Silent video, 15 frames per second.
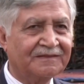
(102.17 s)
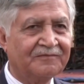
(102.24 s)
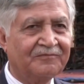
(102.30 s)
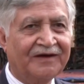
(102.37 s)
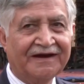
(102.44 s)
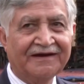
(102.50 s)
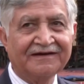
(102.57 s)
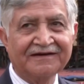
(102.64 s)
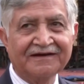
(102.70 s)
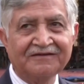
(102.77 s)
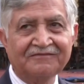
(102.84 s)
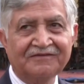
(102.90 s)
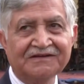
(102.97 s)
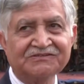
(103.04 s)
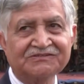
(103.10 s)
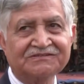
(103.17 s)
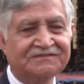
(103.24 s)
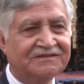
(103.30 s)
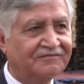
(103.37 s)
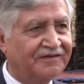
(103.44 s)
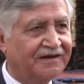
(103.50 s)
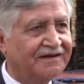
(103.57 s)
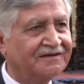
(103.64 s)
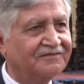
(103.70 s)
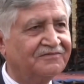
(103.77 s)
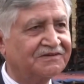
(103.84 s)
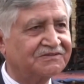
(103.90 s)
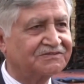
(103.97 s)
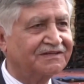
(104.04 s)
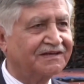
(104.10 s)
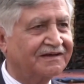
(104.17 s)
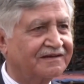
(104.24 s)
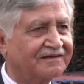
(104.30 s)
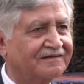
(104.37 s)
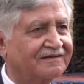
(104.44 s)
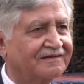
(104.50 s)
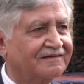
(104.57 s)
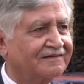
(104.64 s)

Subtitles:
The manner in which, the way in which they